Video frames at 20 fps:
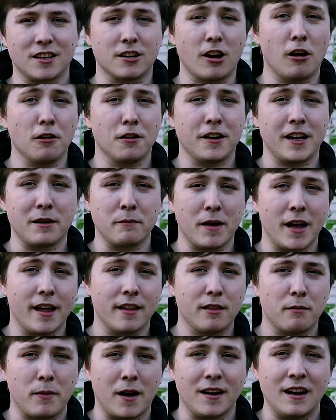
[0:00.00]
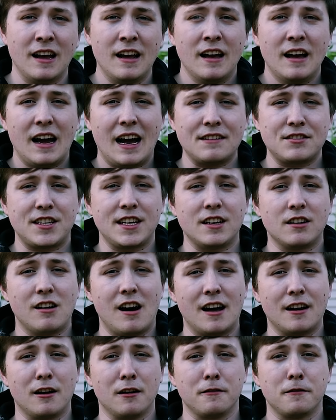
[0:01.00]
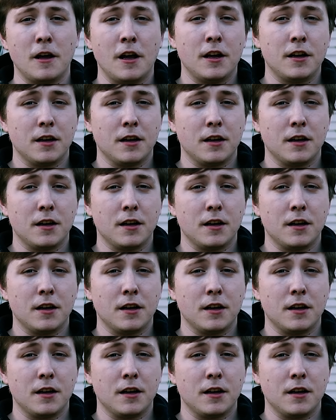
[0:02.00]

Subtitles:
gardening myth, but I've seen a lot of